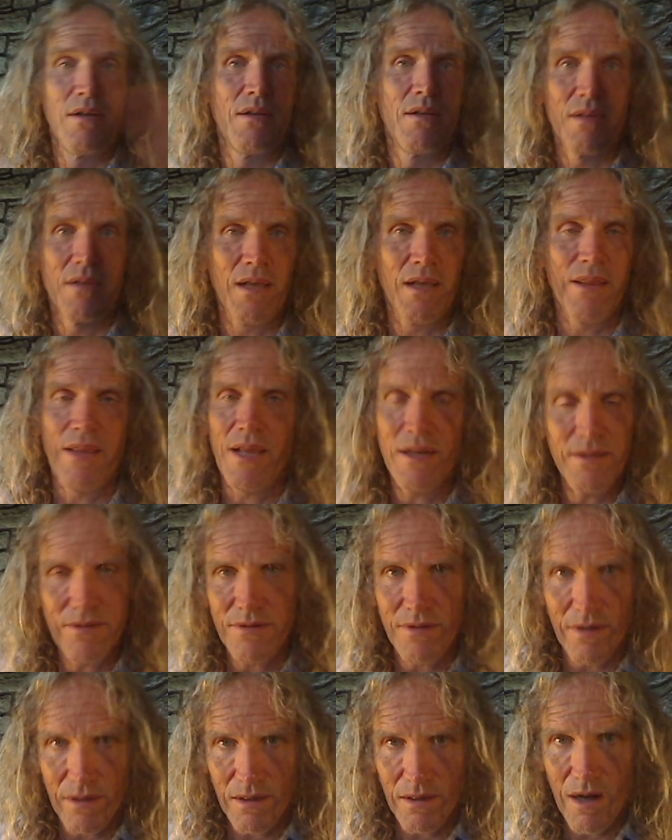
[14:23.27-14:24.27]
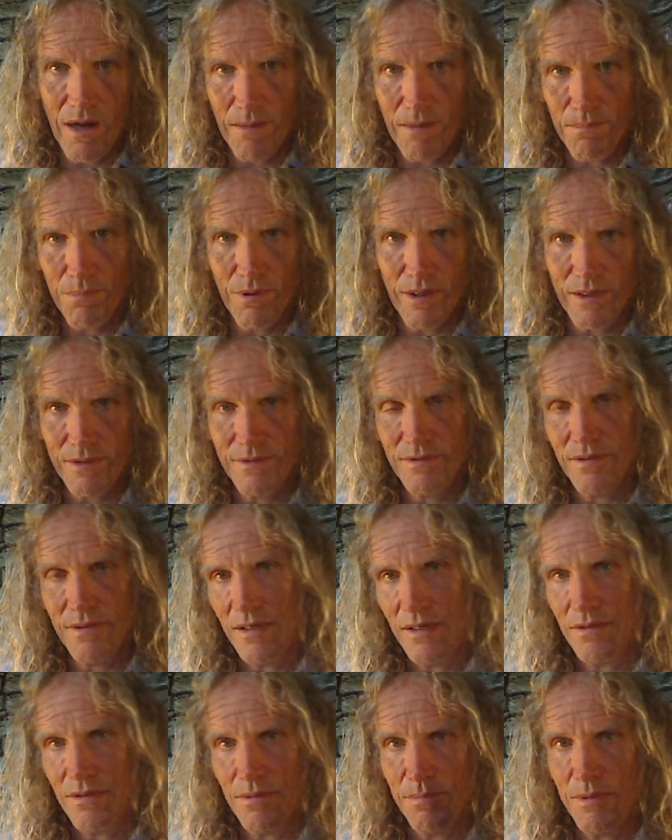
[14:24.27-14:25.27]
Now that isn't a complex
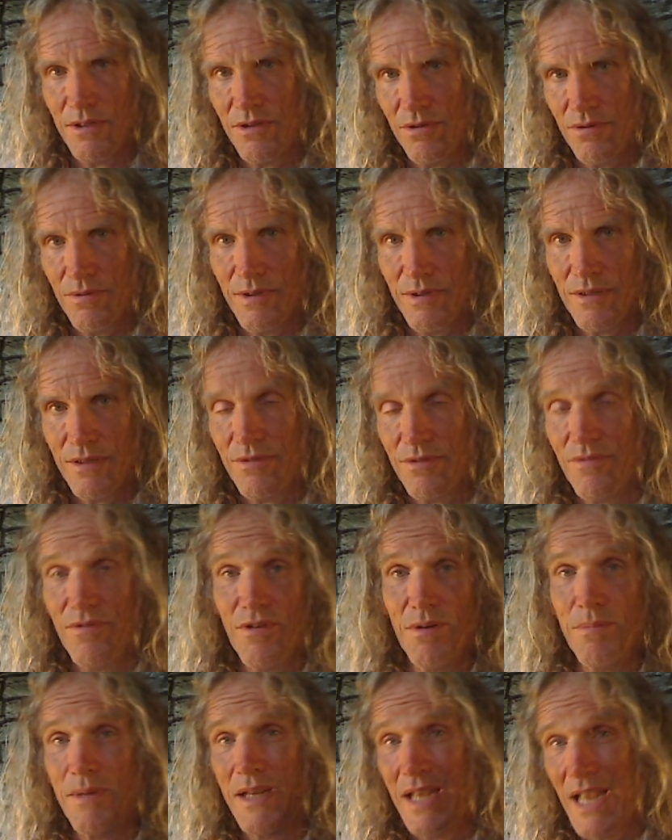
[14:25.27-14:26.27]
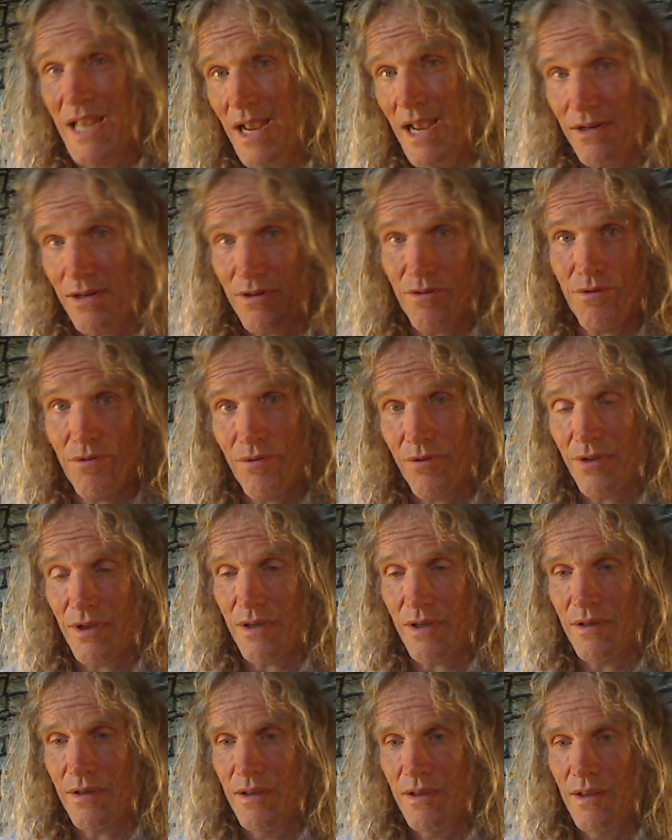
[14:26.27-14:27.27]
thing to be doing. It's a very mechanical
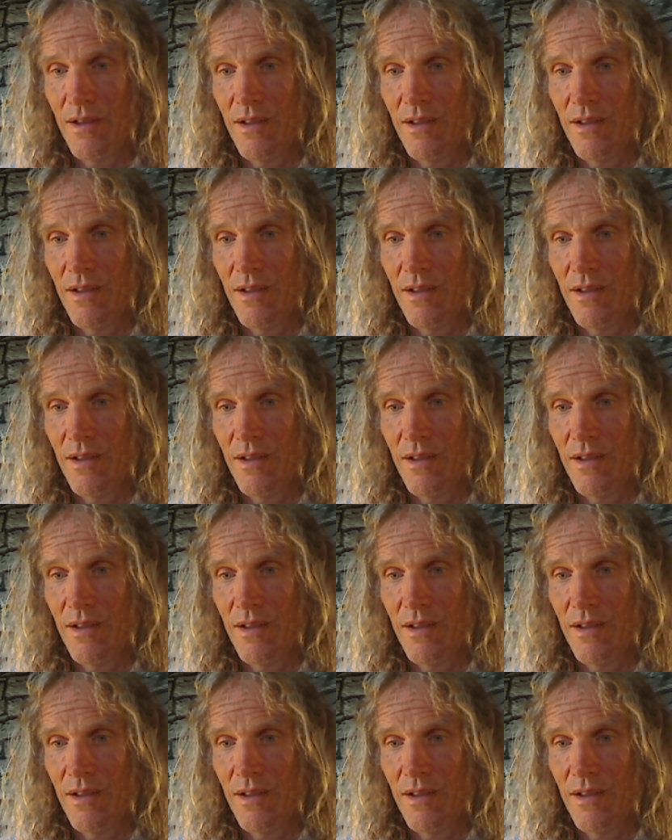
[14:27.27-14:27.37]
thing.